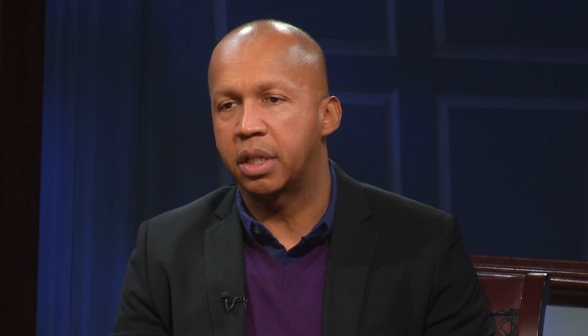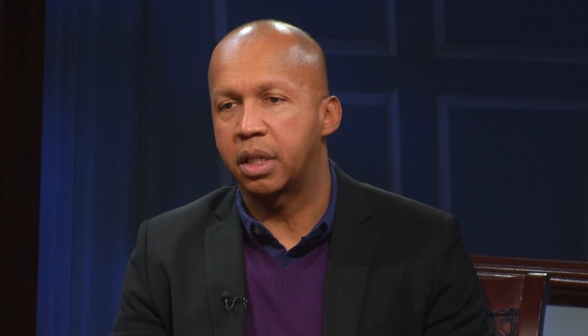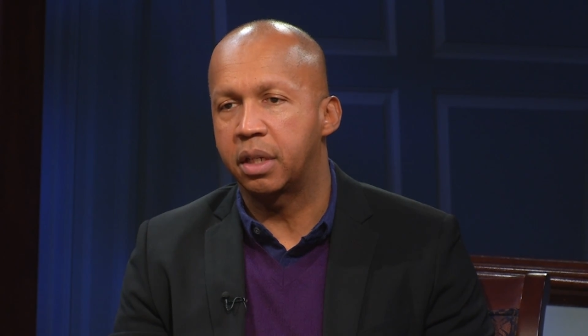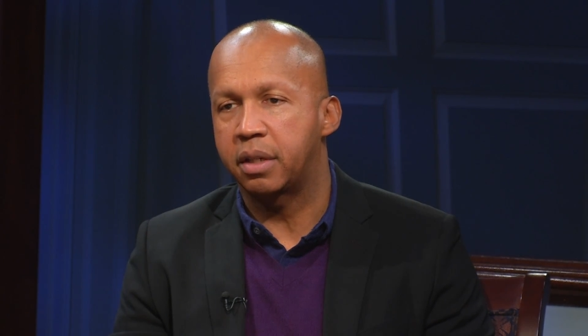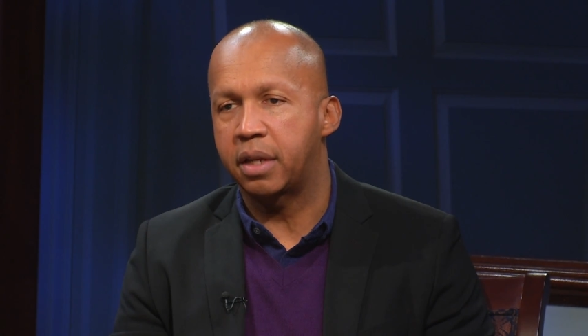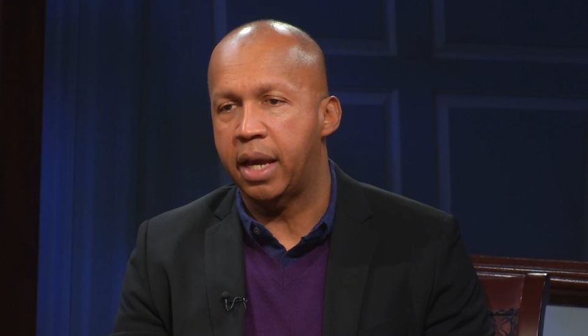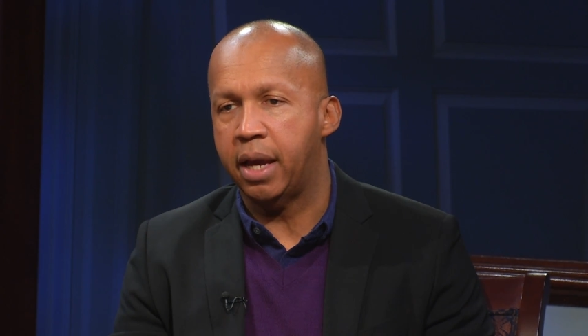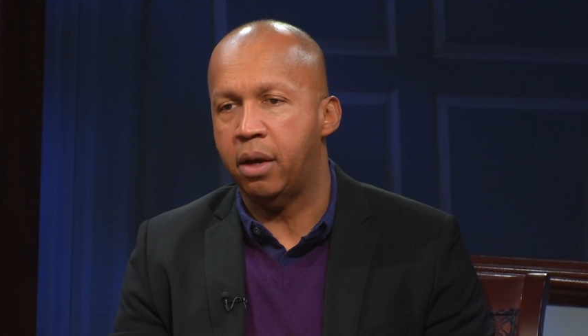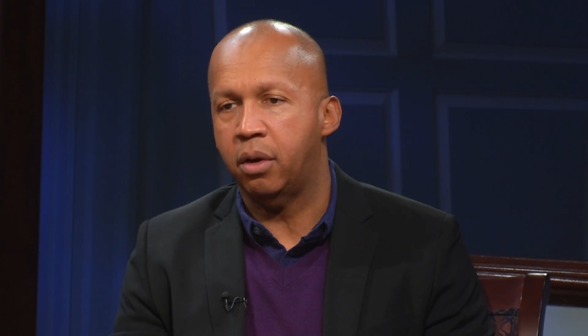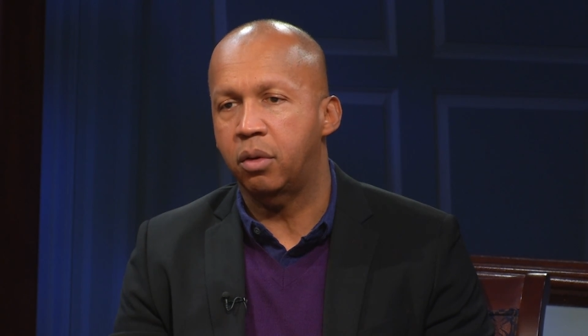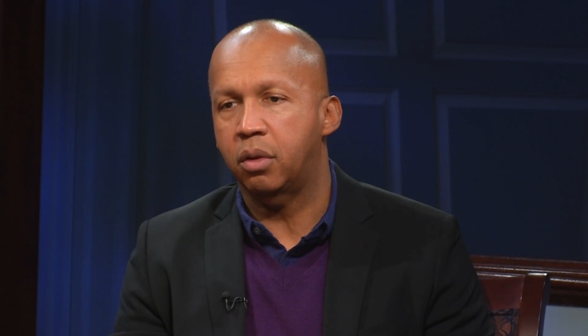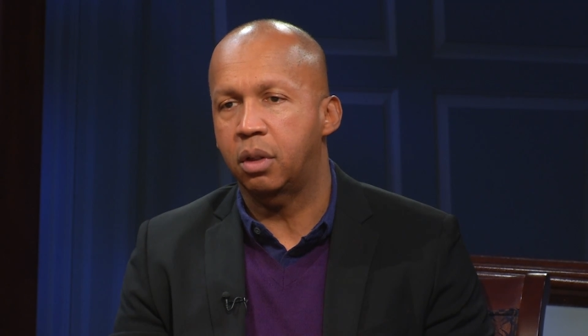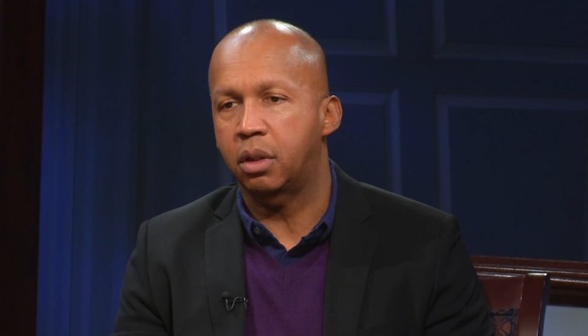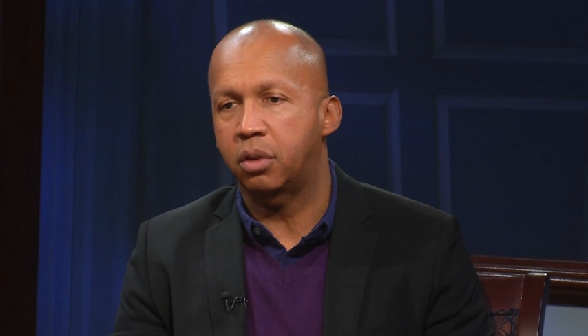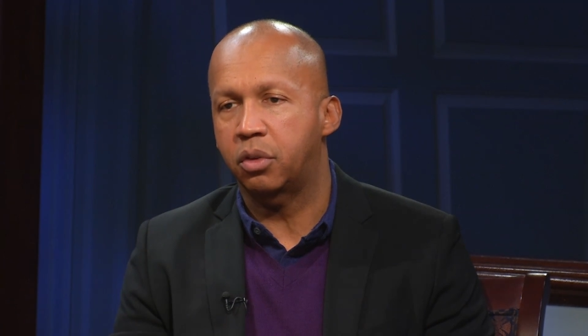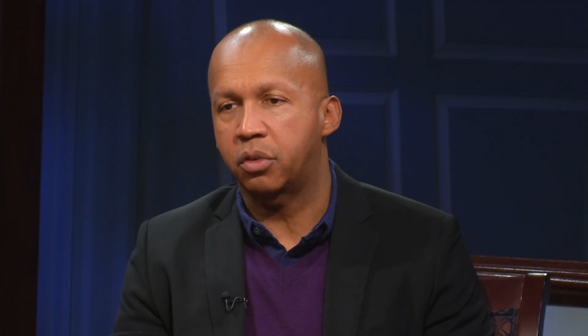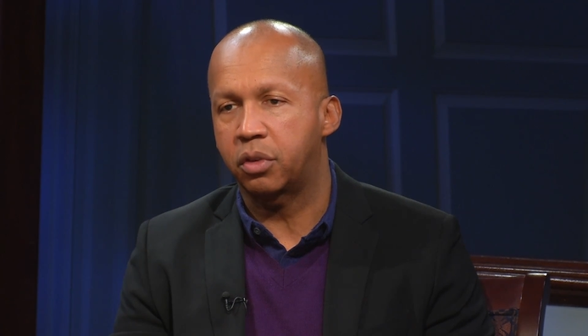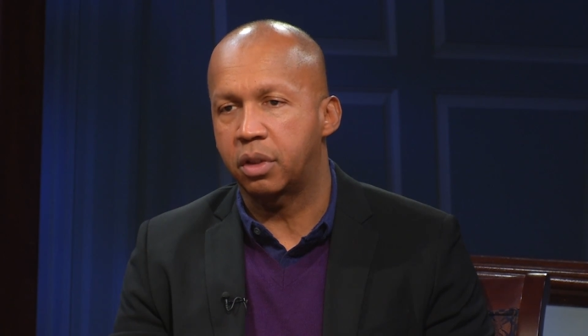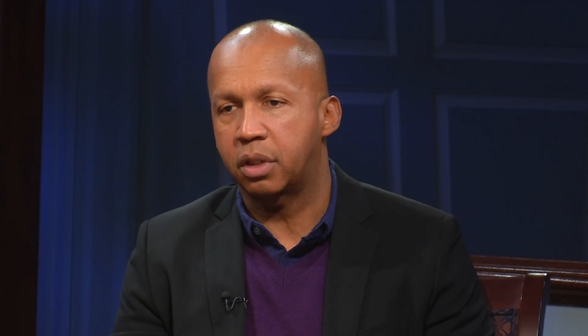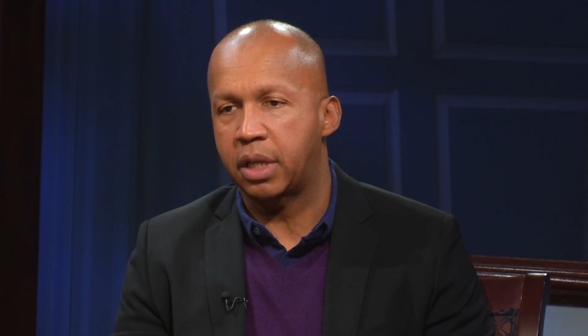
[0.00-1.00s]
in a
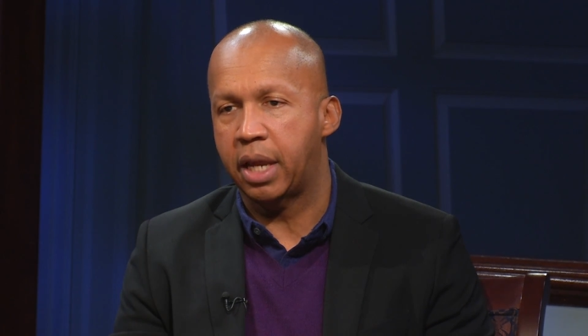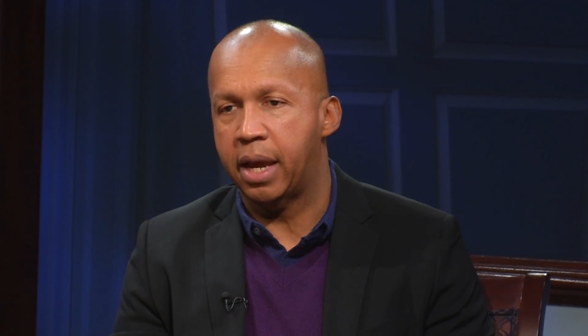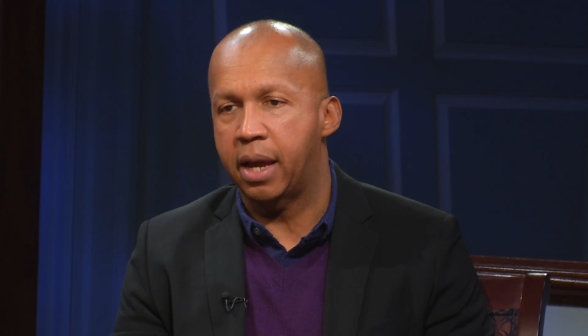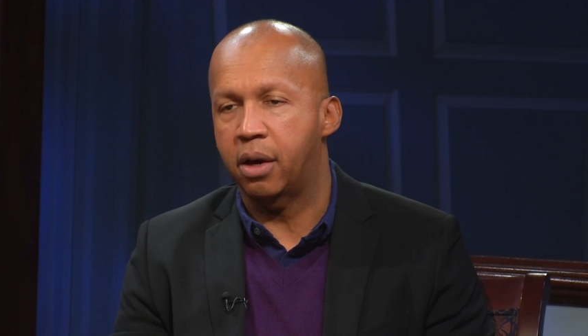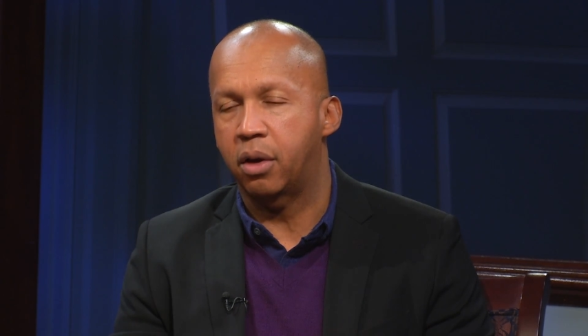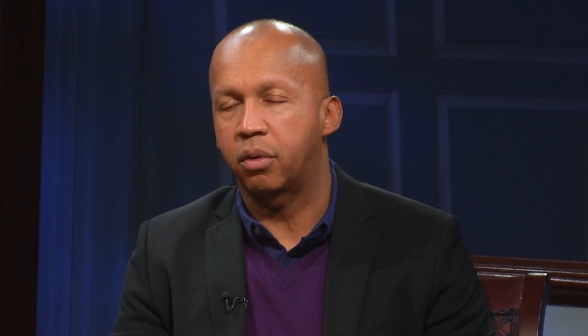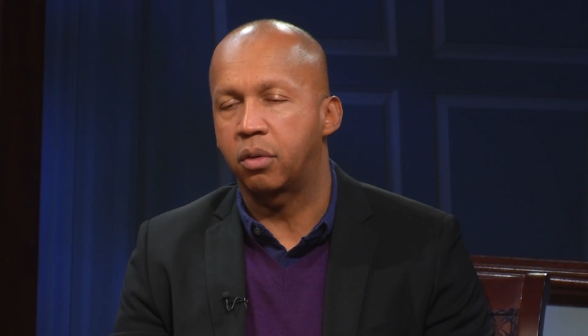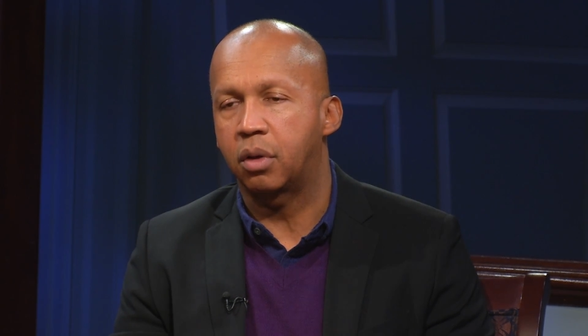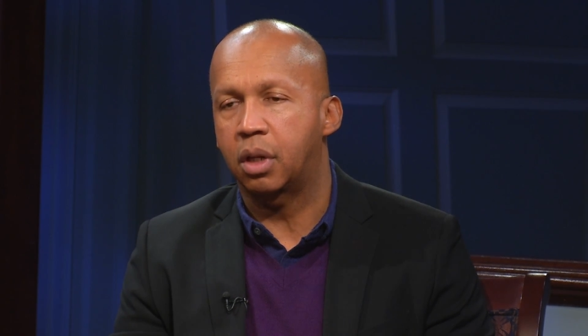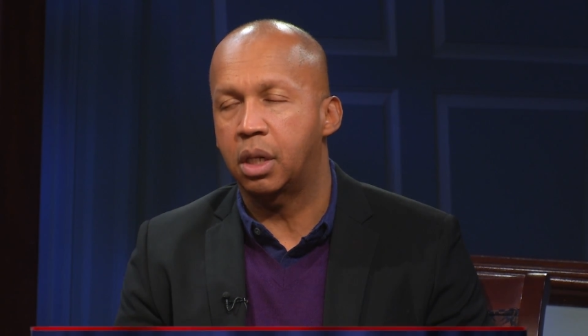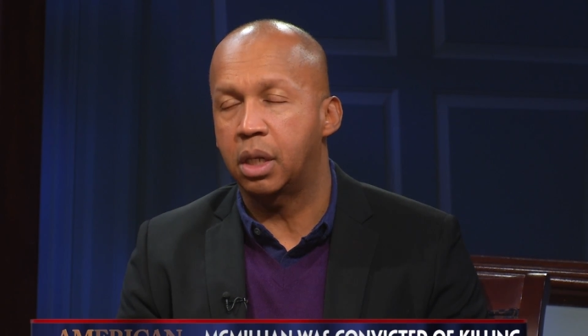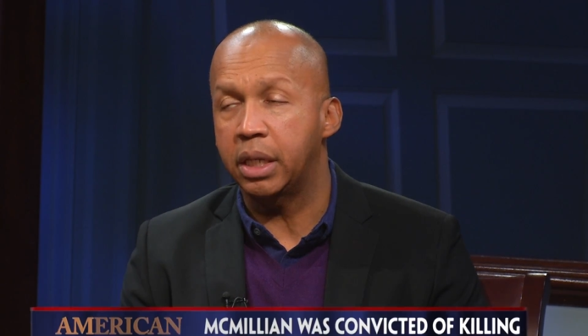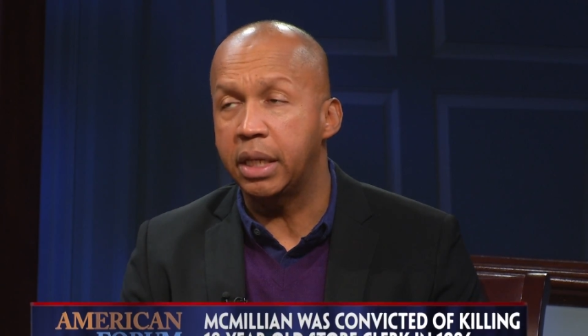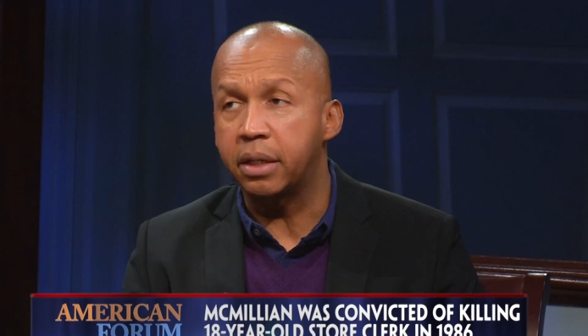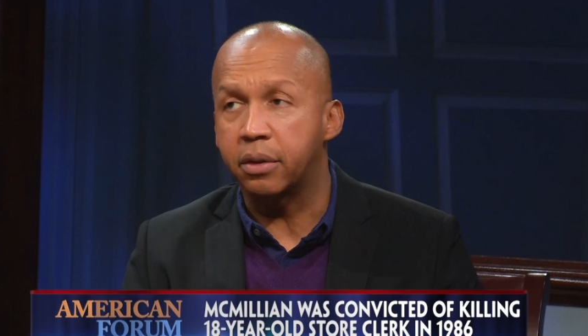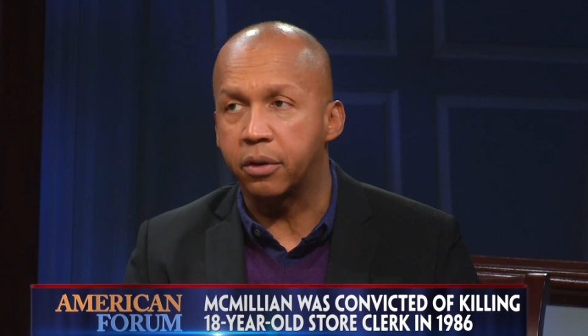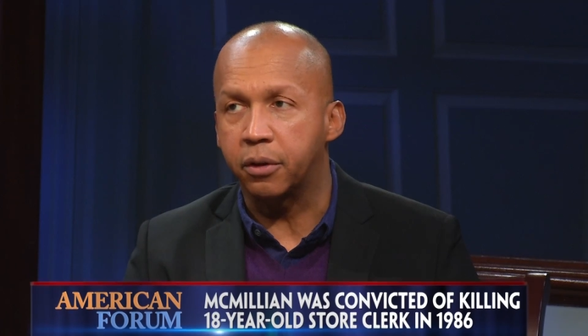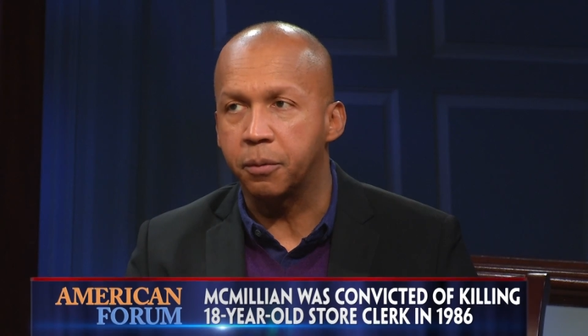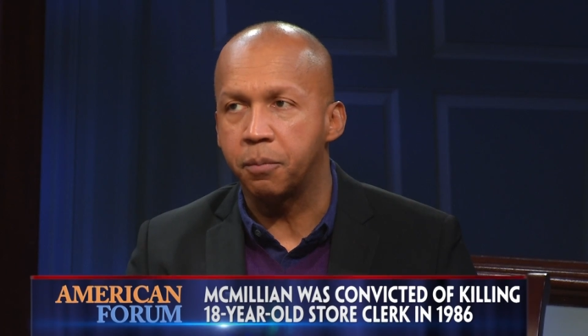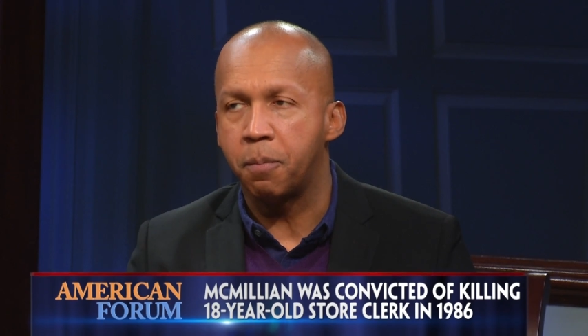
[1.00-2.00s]
downtown
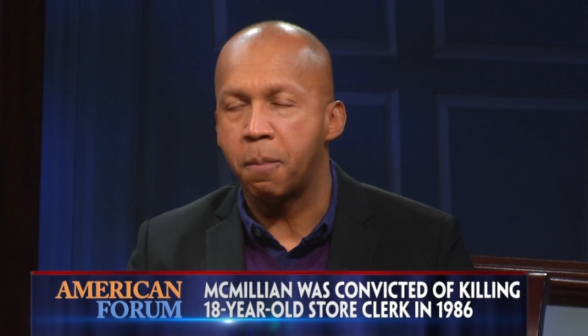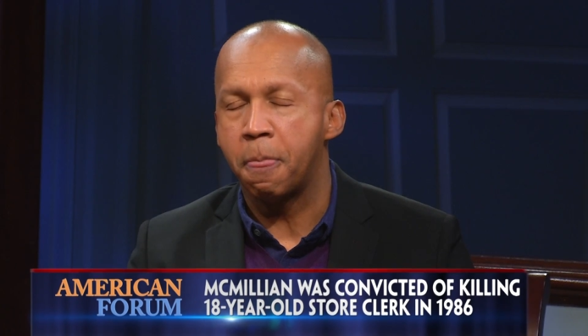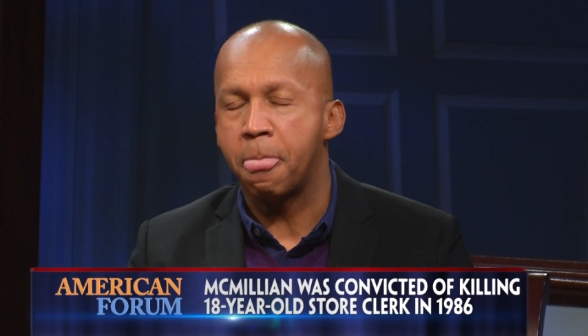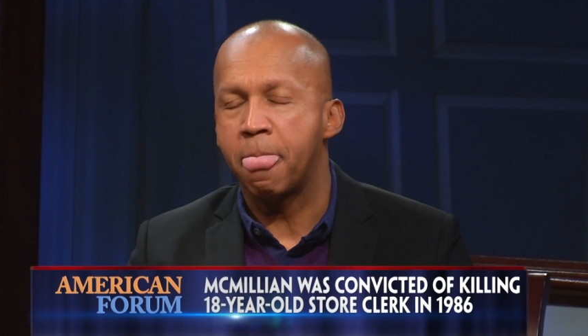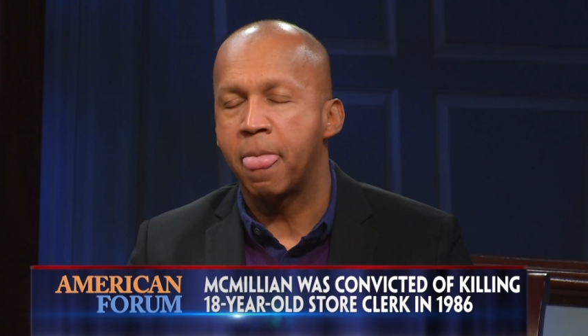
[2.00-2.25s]
cleaner.